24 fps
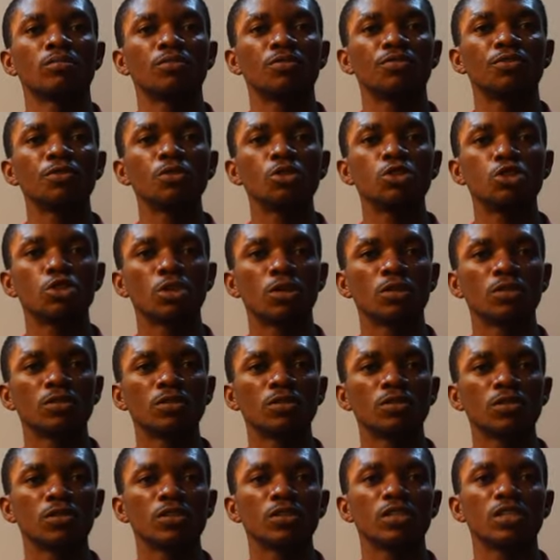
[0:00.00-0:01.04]
fusion
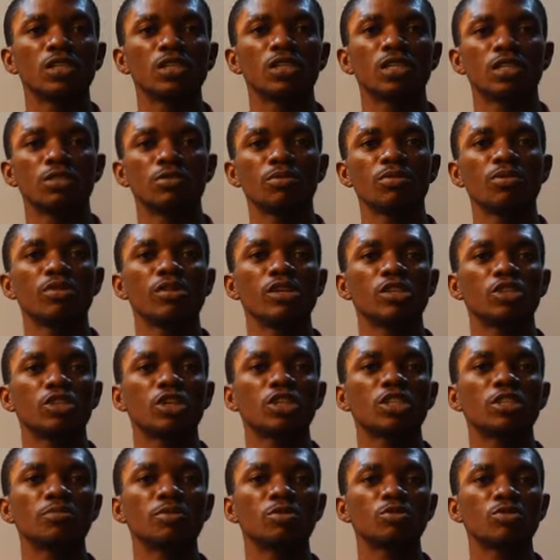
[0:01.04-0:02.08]
is the
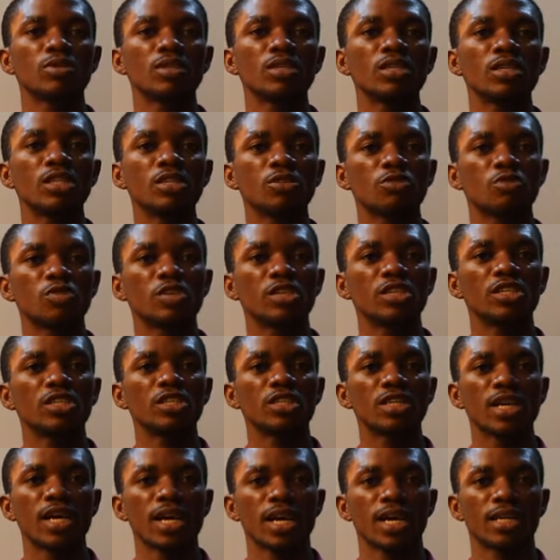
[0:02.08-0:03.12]
relationship between liquid
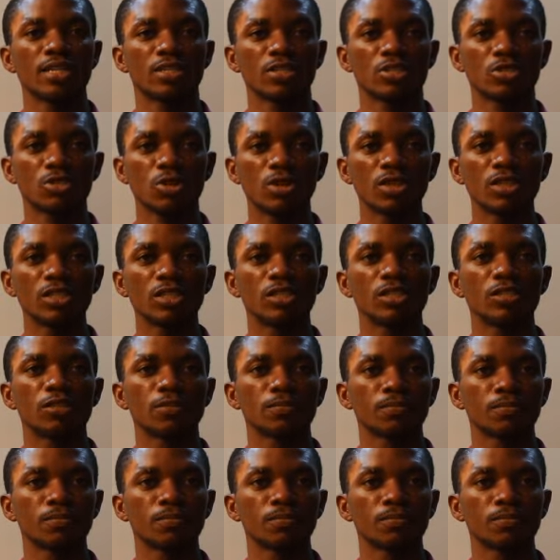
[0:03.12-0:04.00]
and solid.